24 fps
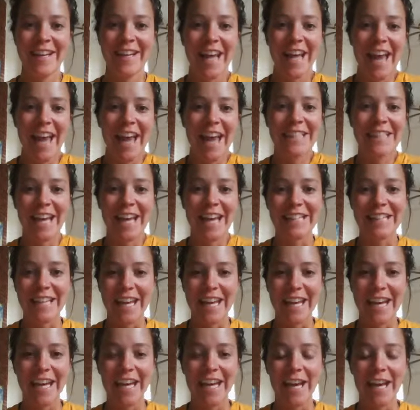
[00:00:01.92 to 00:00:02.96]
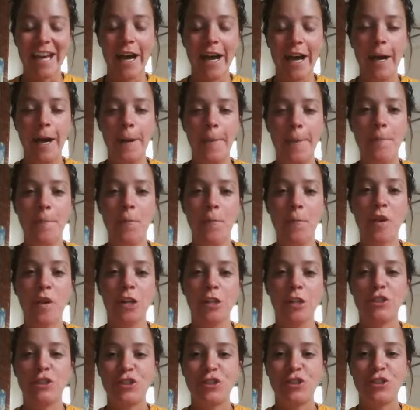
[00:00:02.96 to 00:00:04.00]
Hey SciTech, we are
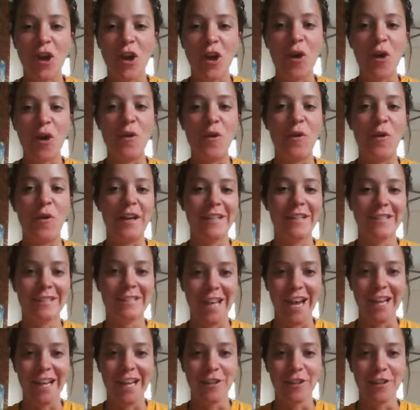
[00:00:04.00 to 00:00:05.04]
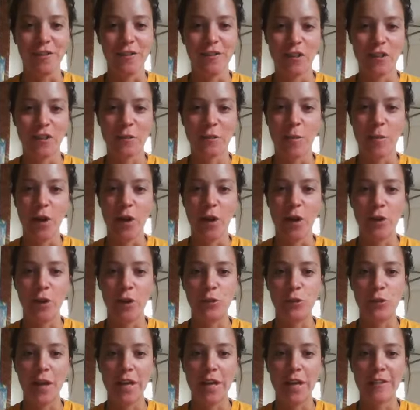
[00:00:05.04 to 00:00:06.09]
so excited for tomorrow.
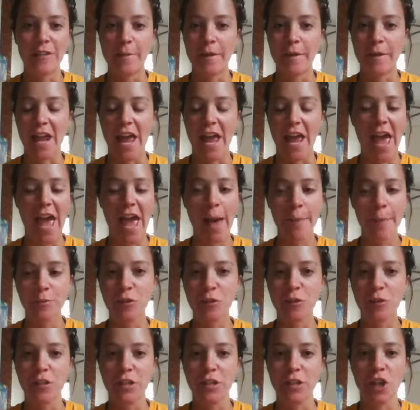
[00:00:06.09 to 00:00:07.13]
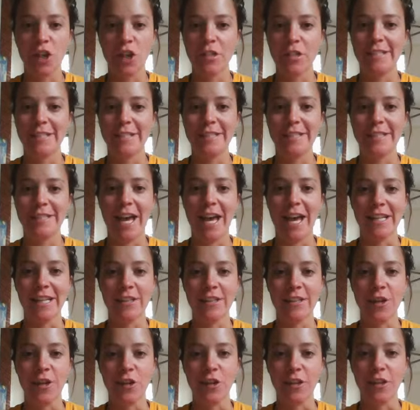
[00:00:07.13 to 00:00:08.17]
You guys have been absolutely crushing science
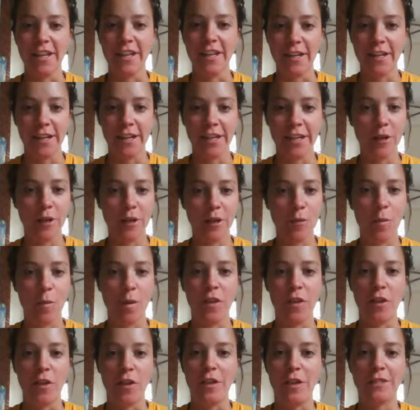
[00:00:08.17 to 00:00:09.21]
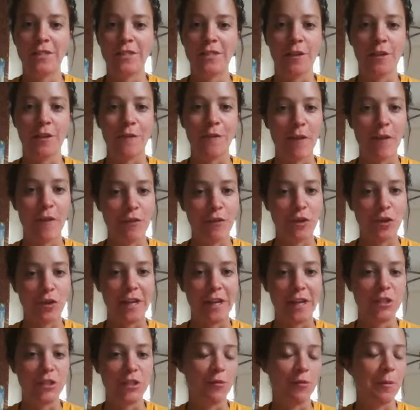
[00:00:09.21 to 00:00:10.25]
all year, whether it's the 5th
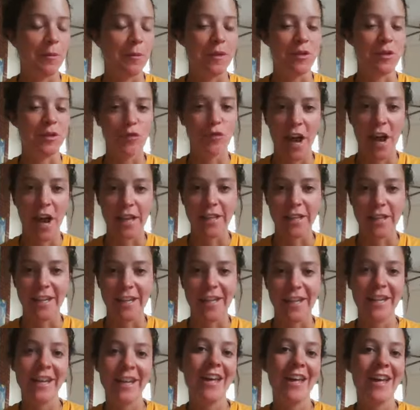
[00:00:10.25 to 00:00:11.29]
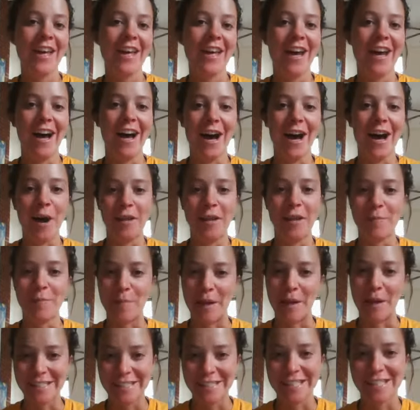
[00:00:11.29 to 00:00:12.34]
graders with Miss Riley,
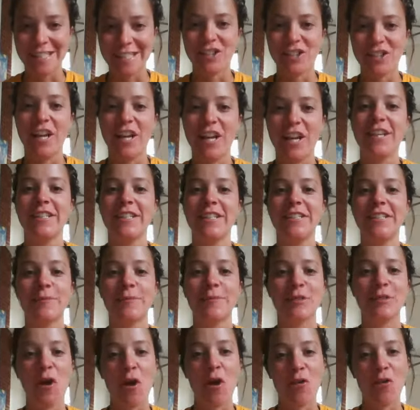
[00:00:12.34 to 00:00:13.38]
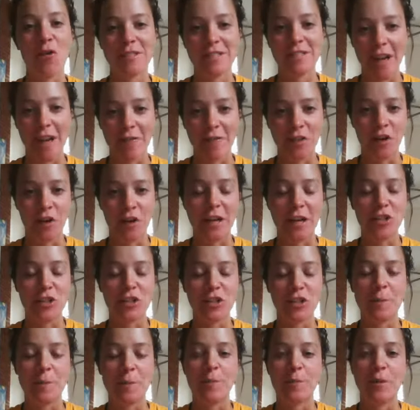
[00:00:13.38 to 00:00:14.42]
my 6th graders, Miss Hook's 7th graders,
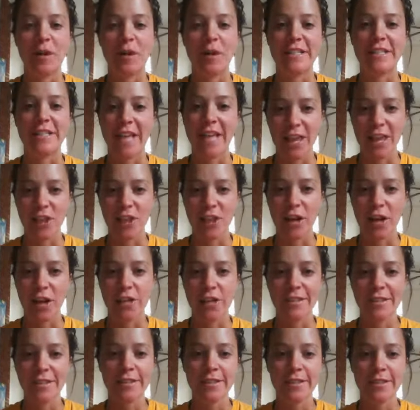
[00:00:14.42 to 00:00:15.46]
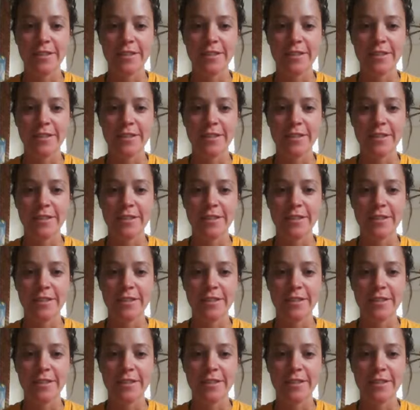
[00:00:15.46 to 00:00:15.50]
and Miss Brady's 8th graders.